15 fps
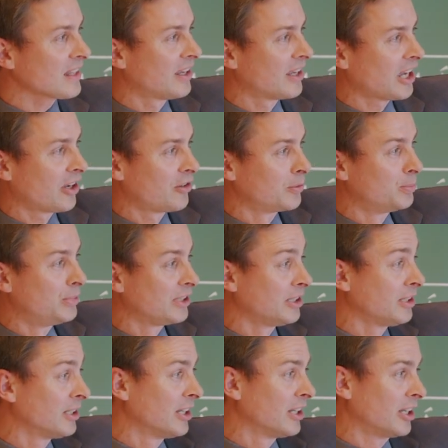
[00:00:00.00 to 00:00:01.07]
I will
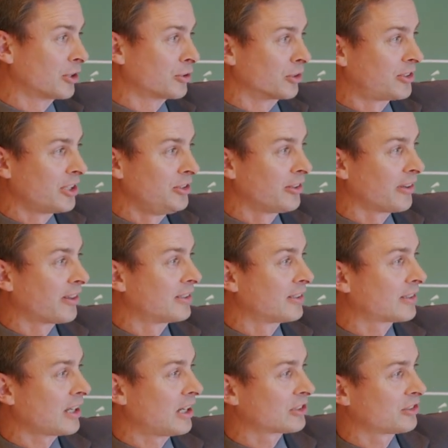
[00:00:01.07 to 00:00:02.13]
be continuing the
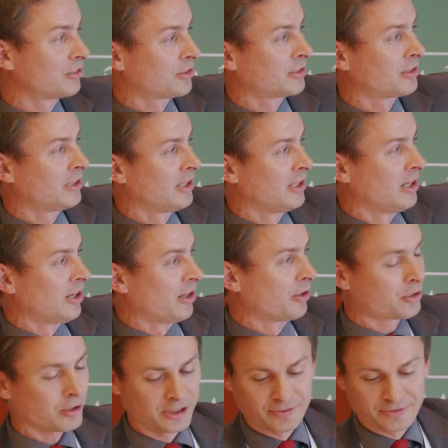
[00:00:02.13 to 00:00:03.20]
discussion on
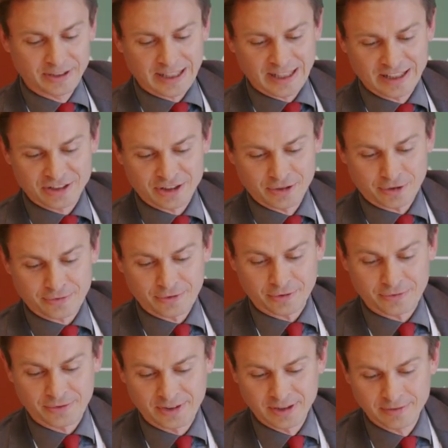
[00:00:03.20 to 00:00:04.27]
the codification
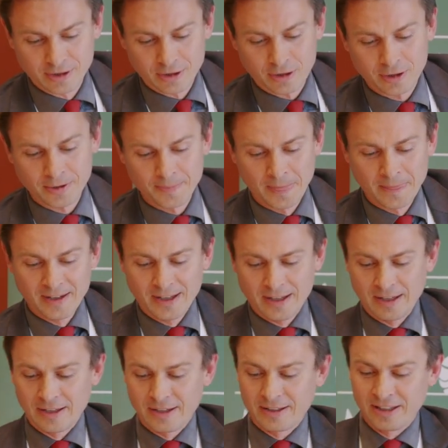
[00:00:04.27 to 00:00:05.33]
of civil law
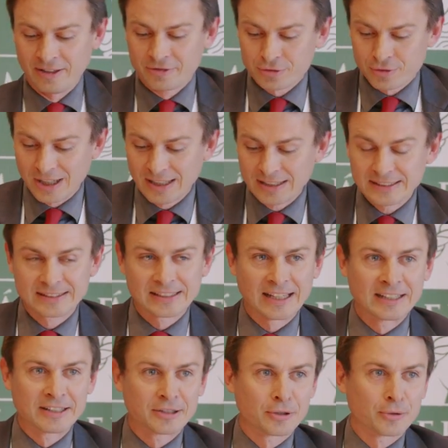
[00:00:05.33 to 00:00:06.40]
in France.
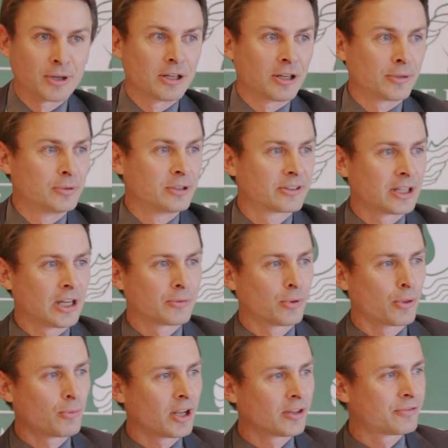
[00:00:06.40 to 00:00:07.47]
And well, I will start
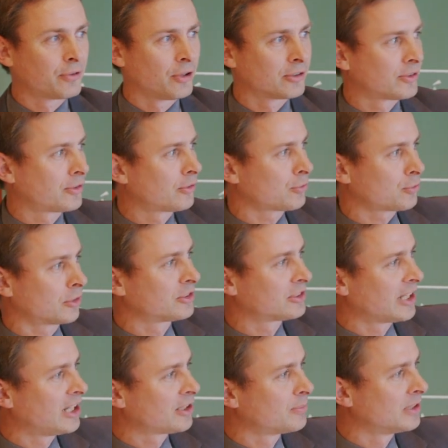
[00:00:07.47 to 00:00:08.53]
with one first strong
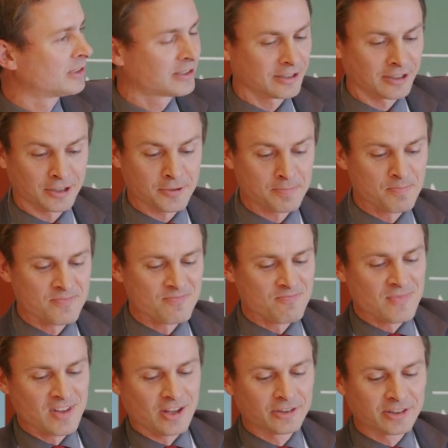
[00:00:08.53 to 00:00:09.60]
statement.
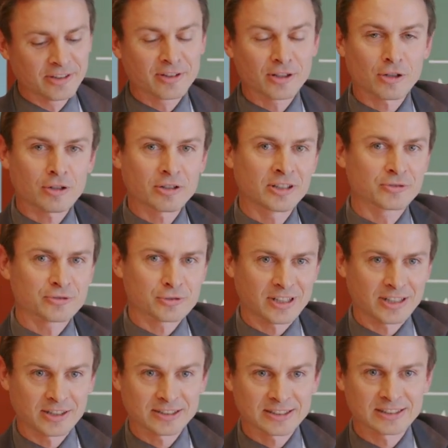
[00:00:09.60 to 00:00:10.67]
Civil law in
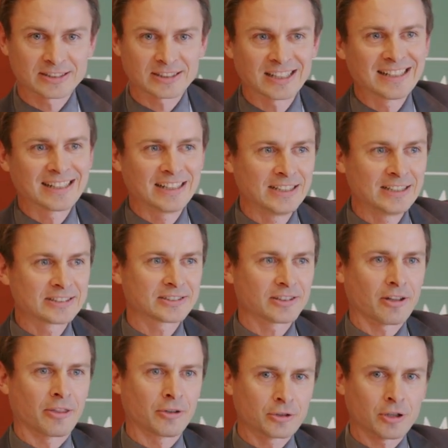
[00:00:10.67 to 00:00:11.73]
France
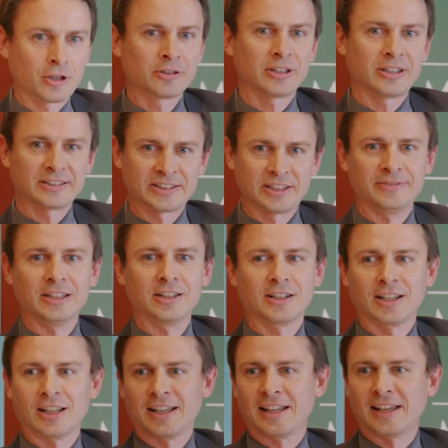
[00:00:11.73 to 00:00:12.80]
is the Code Civil.
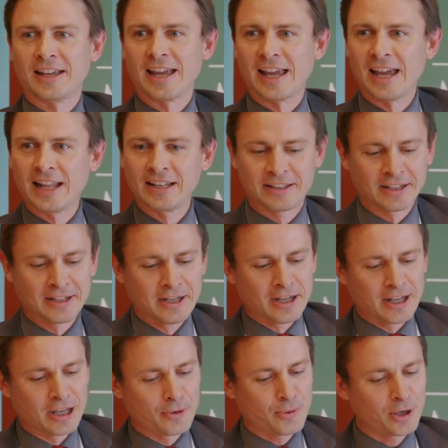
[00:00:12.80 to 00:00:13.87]

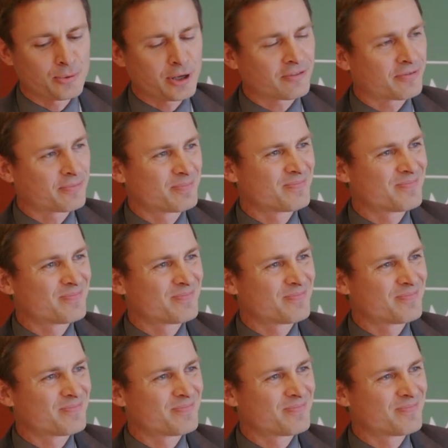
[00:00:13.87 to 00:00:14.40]
Well, we have